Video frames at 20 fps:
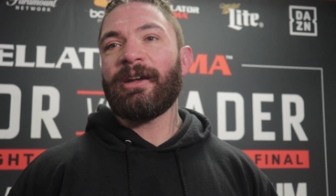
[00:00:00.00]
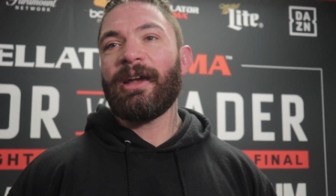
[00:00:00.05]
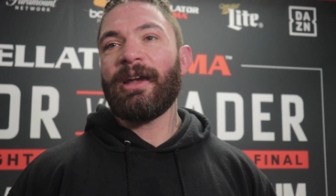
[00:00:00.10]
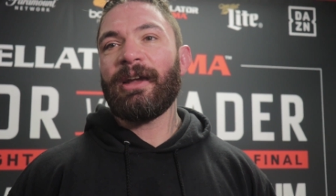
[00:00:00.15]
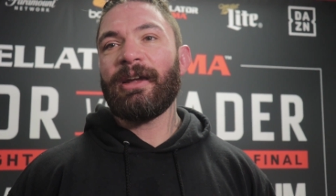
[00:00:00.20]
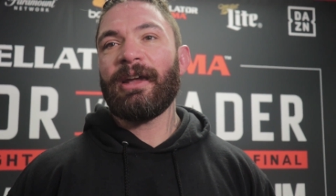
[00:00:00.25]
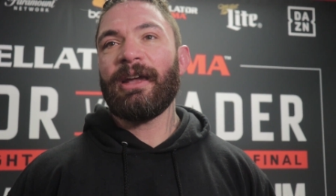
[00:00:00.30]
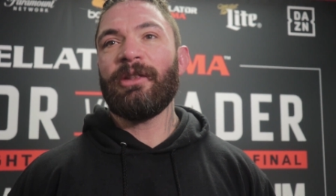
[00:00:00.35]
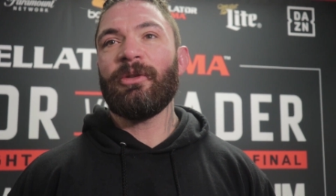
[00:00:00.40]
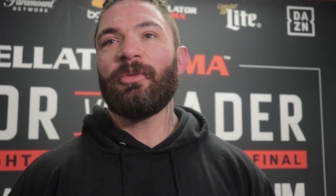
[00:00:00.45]

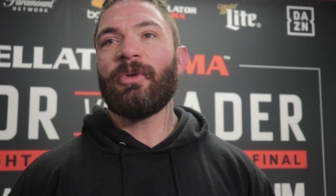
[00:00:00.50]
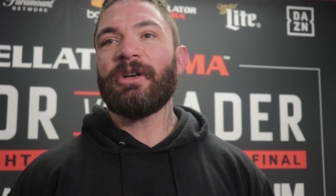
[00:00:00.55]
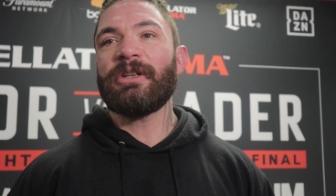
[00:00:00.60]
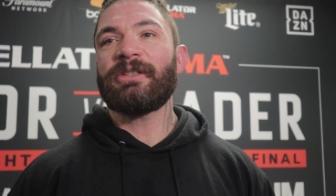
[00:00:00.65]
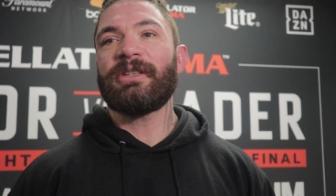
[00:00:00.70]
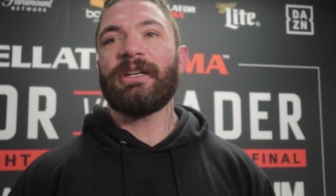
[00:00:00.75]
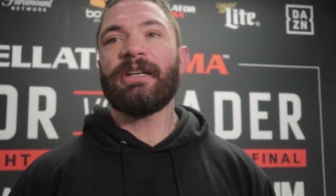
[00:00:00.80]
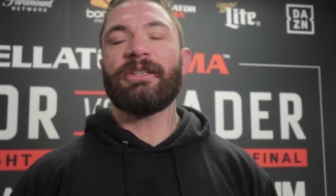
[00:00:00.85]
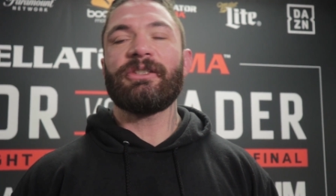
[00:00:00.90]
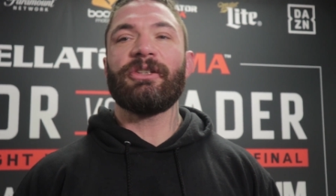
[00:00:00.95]
And the
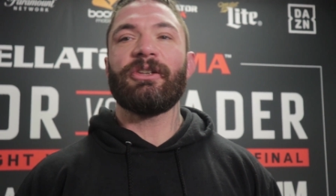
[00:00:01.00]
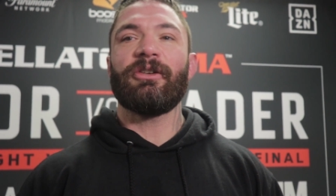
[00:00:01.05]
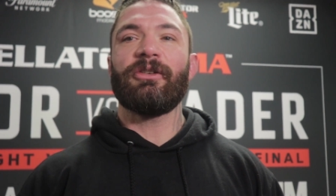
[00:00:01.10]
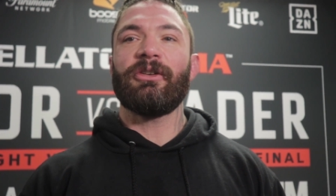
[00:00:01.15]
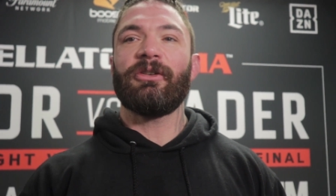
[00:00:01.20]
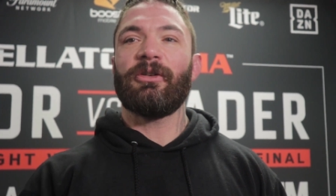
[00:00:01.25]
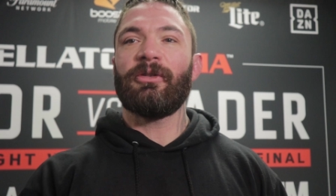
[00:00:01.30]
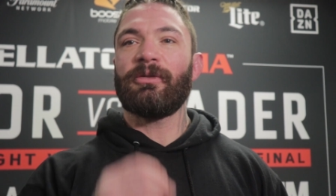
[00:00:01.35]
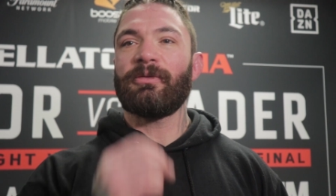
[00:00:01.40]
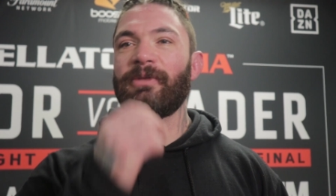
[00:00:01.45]
worst thing is, you know,
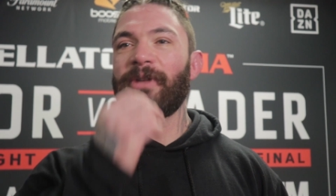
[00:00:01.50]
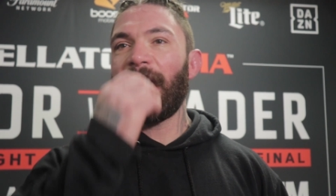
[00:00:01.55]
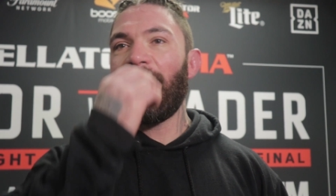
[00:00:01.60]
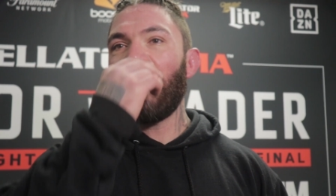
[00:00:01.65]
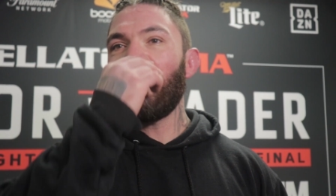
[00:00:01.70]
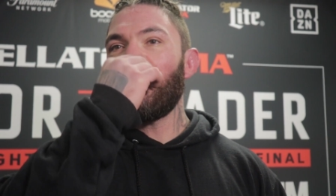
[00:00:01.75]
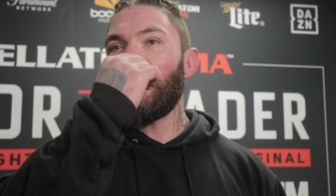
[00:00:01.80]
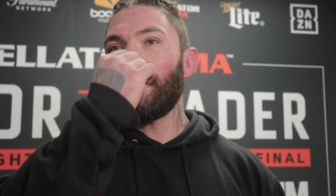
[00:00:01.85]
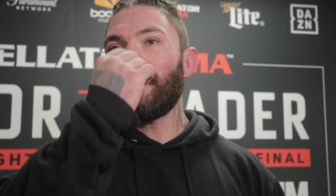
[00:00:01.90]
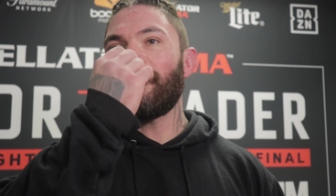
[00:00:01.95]
you go,
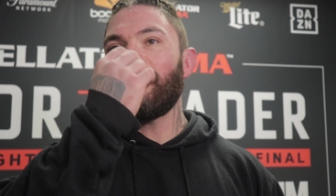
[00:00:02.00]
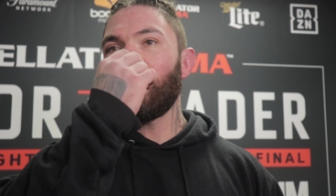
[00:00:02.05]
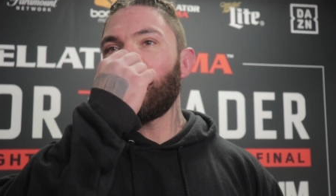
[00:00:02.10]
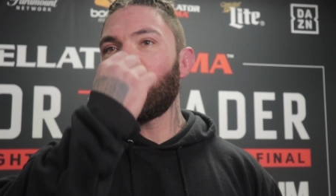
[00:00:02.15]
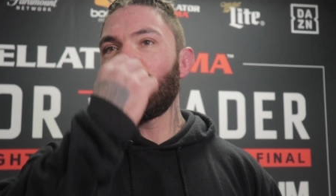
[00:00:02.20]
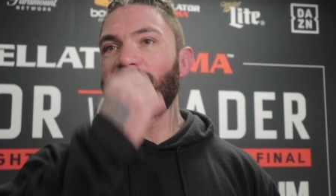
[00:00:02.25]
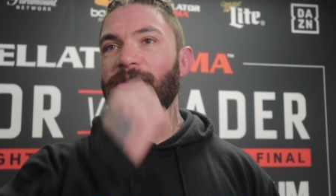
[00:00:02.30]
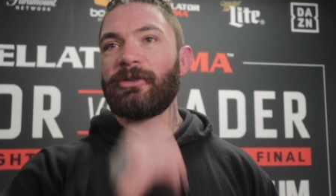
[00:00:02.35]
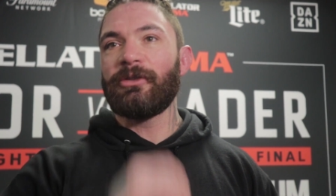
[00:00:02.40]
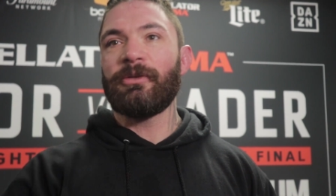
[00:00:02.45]
anything
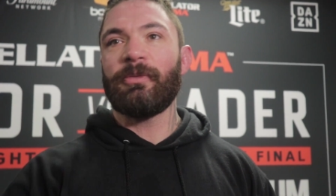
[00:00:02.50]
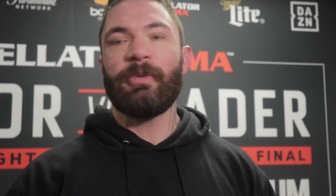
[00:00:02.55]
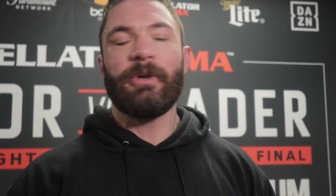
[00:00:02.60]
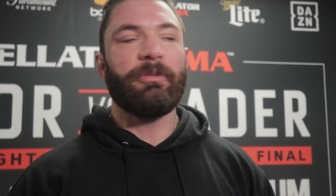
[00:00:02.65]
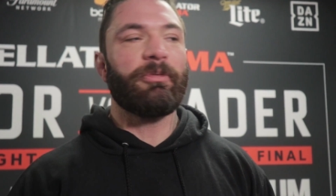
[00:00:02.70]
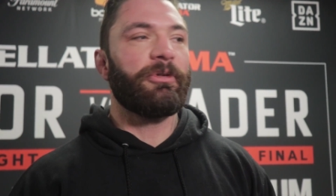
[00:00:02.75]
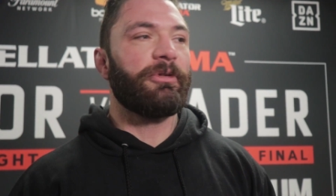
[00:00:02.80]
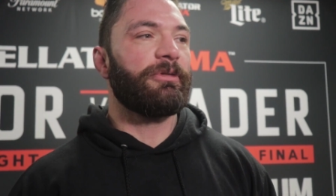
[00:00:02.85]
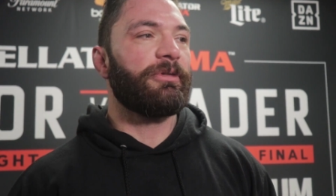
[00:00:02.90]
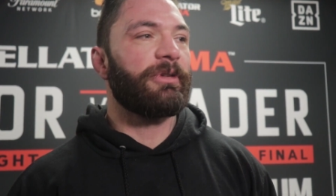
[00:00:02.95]
you do,
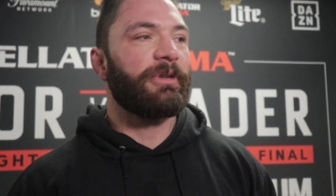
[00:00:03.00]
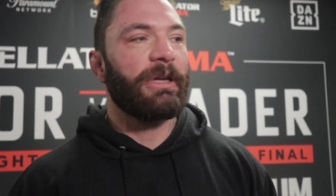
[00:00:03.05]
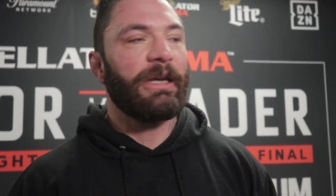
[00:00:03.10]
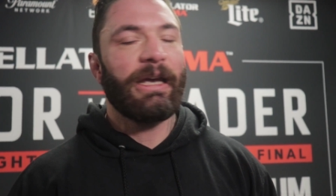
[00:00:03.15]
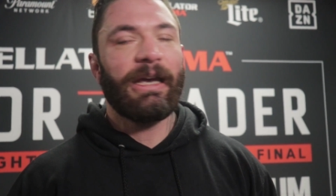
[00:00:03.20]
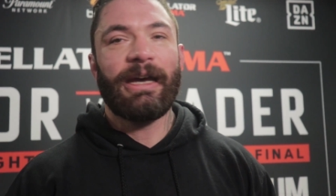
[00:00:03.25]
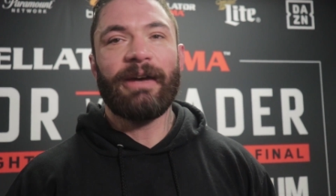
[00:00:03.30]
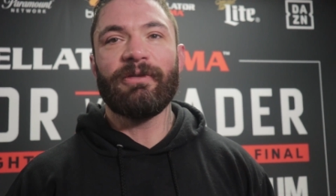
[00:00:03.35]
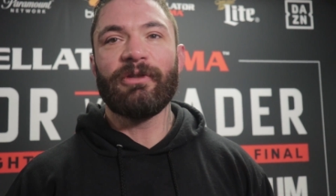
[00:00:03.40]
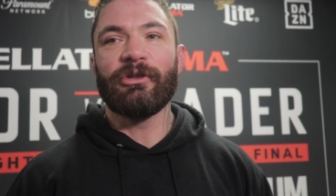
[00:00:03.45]
people
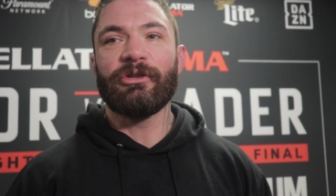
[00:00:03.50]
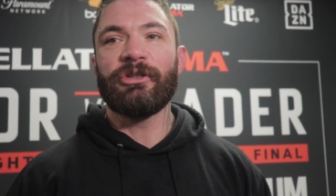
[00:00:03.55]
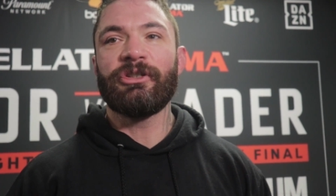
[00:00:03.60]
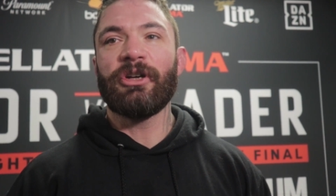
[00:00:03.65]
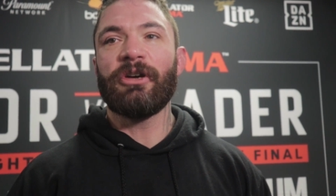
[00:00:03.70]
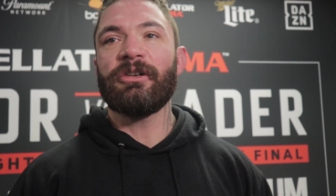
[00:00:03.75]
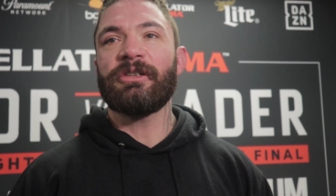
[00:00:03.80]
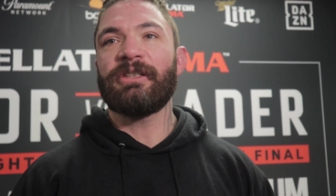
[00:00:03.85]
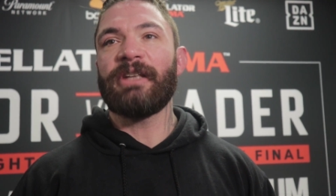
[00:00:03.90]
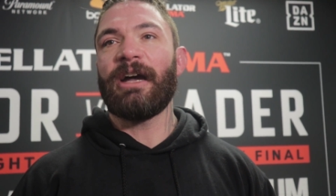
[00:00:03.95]
have little
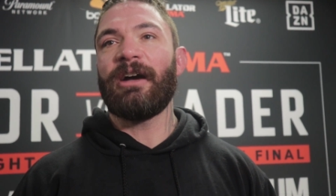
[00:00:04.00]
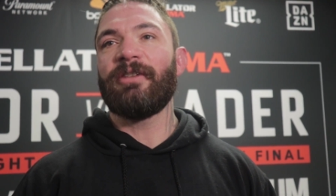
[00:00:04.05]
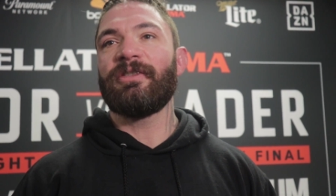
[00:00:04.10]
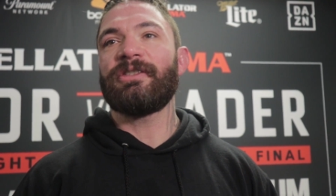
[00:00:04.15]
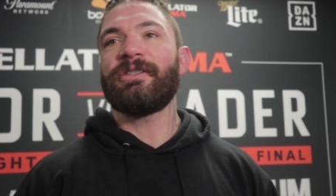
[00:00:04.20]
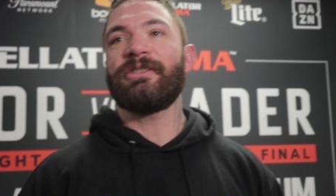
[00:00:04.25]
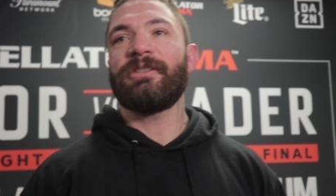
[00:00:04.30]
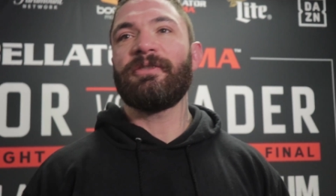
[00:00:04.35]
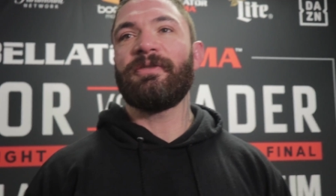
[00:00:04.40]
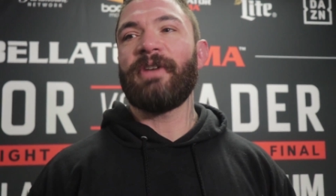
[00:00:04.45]
jokes now ever
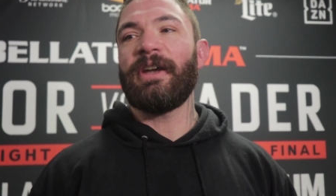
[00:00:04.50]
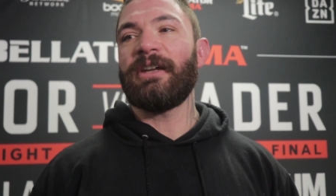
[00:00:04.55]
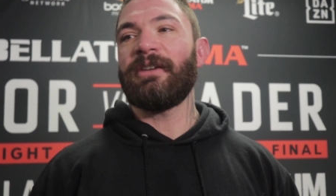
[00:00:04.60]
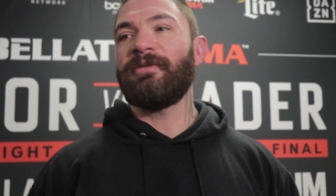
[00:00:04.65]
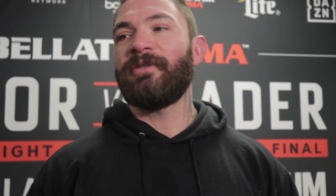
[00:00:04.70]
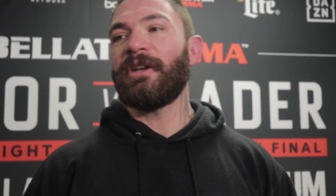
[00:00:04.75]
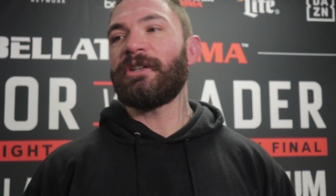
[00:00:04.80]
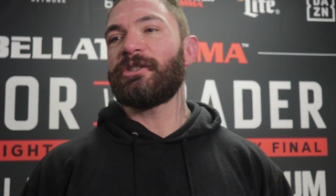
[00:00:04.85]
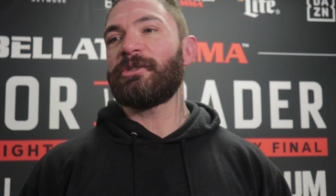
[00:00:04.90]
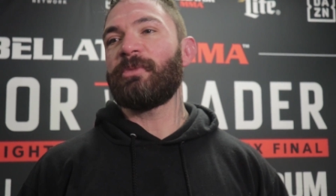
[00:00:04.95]
since the
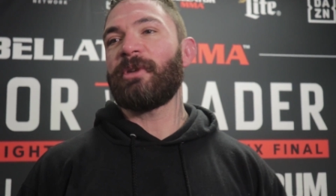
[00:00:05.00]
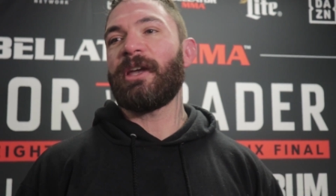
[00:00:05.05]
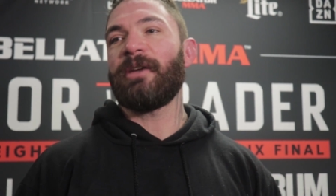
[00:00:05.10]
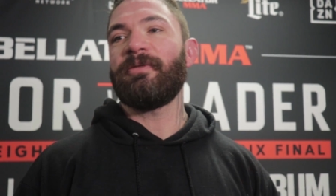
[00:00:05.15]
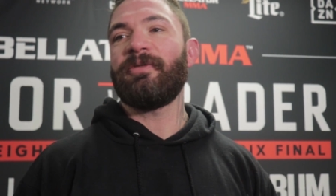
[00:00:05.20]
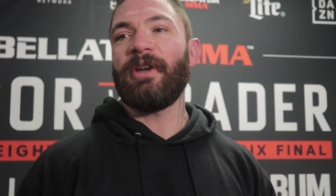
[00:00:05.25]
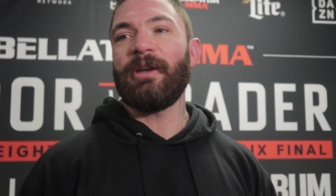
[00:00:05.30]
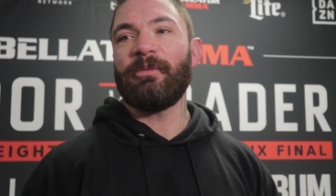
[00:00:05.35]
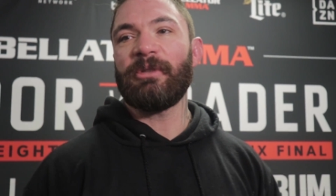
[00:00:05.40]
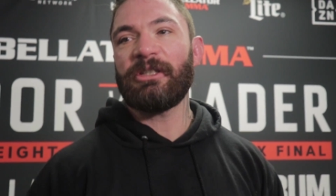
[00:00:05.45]
Avengers became
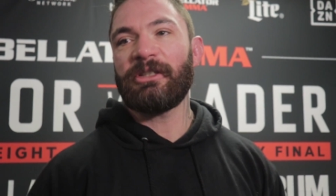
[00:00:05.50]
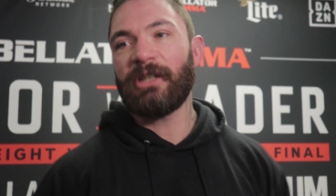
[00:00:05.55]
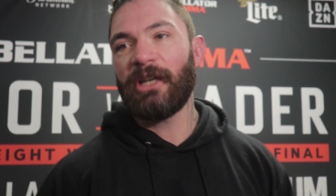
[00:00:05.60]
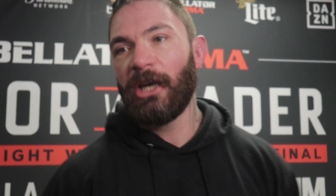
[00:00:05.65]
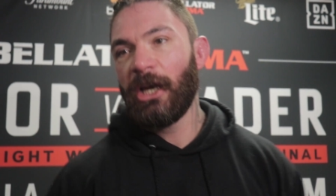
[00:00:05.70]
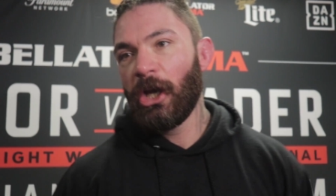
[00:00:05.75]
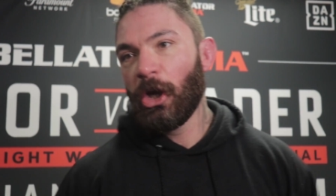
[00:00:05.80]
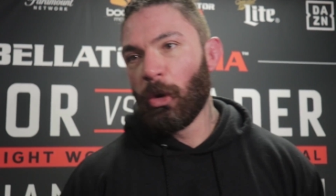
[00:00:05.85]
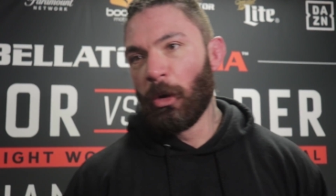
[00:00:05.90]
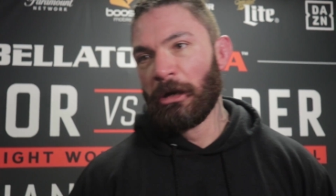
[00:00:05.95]
famous.
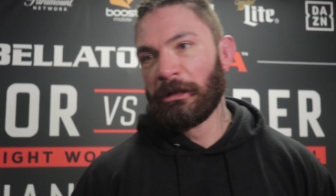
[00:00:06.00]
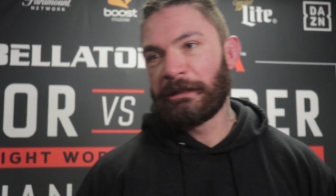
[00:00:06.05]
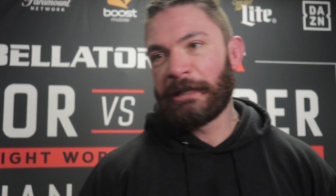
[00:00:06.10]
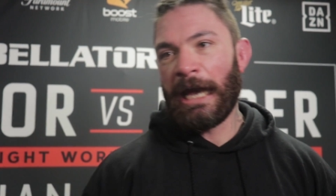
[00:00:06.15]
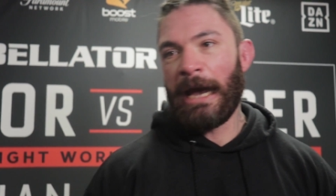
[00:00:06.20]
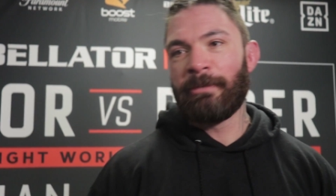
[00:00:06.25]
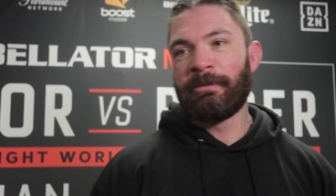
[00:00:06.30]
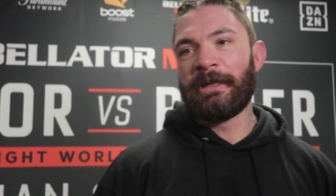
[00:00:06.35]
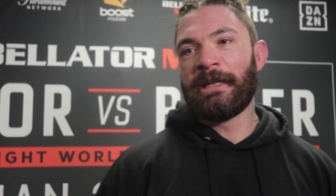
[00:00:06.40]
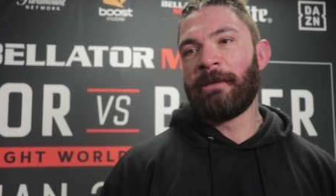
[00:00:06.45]
Where's
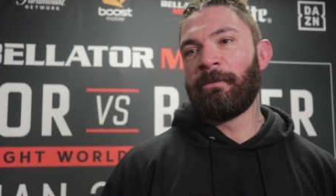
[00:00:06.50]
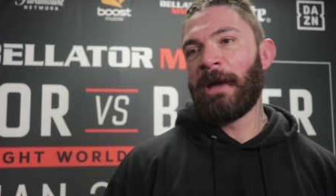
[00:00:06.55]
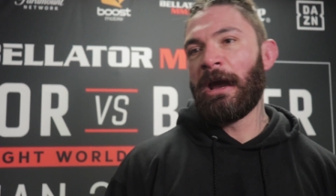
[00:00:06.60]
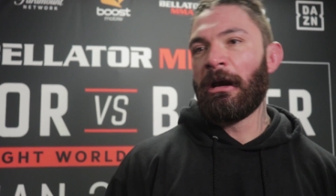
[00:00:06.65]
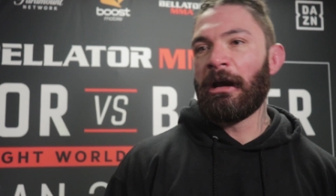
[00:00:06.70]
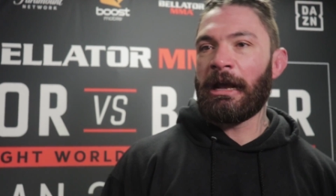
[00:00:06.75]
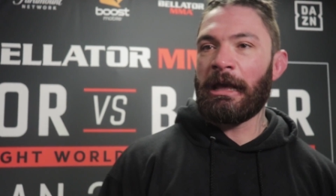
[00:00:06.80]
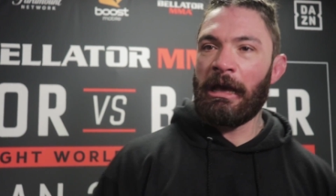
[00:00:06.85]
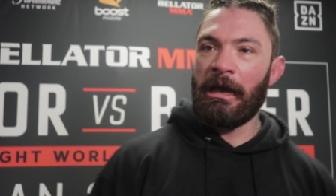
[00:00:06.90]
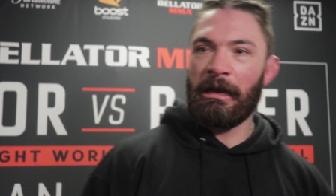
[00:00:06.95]
Captain
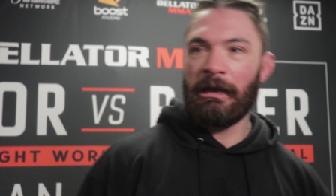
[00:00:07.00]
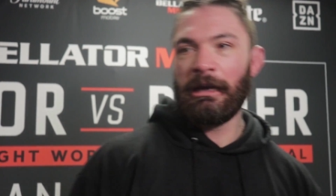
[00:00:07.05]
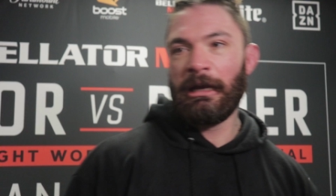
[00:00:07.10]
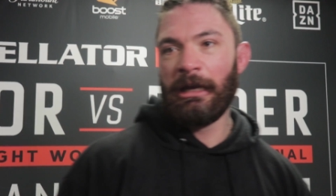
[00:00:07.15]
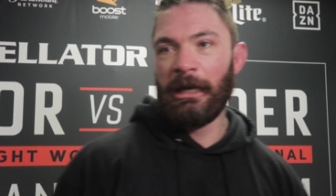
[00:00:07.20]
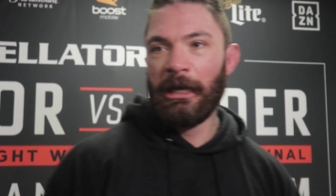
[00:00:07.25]
America?